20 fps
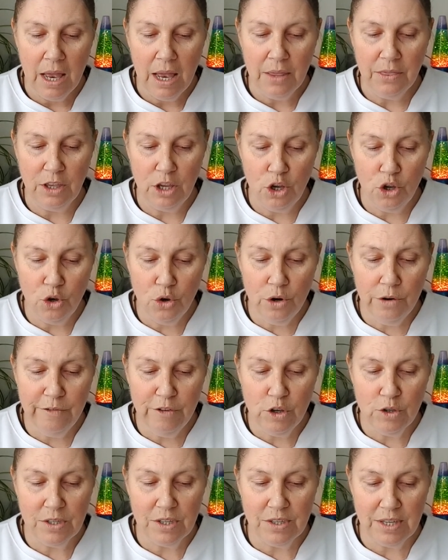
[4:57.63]
The
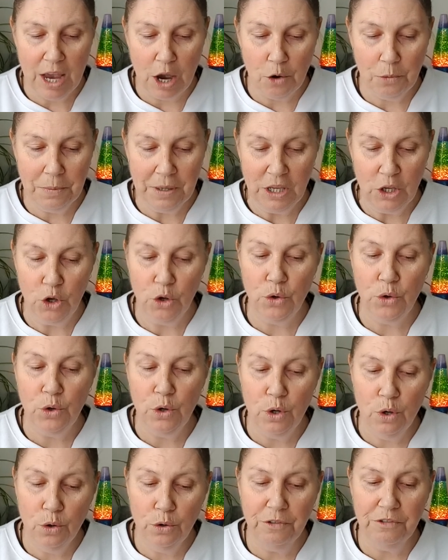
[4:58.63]
universe is helping you
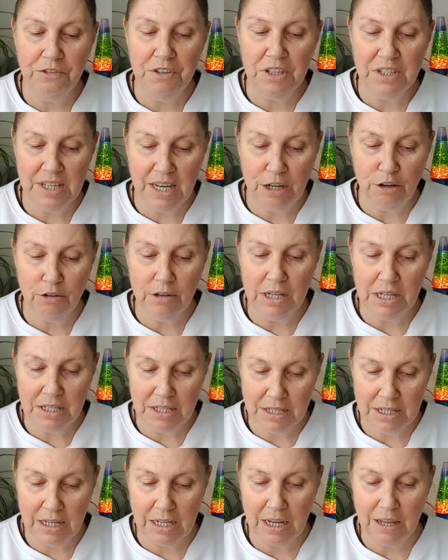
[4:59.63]
look for
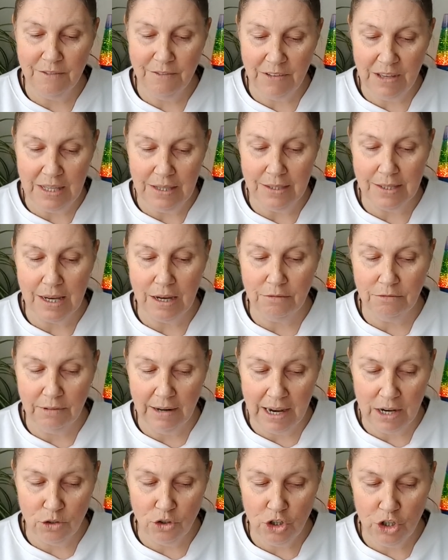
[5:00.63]
synchronistic events
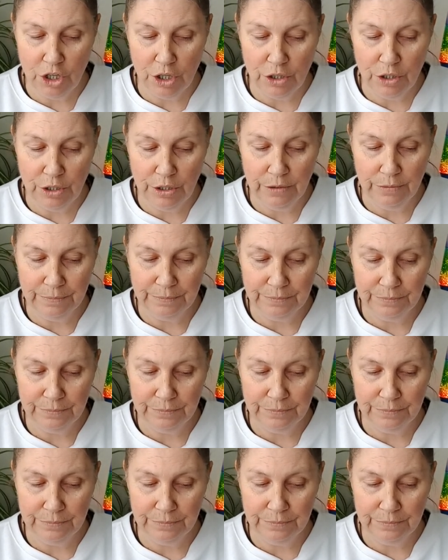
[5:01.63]
around you.